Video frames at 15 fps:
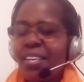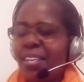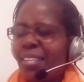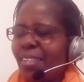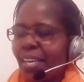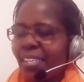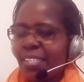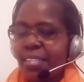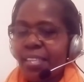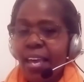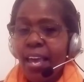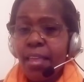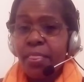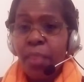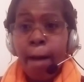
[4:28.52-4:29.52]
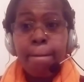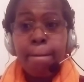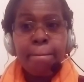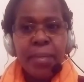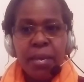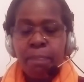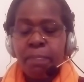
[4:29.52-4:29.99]
that a
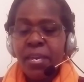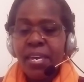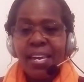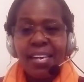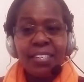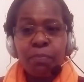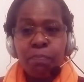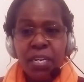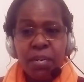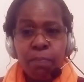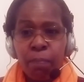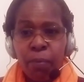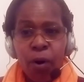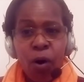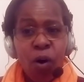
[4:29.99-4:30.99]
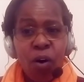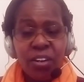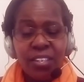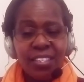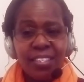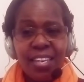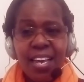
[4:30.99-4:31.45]
baby had been born.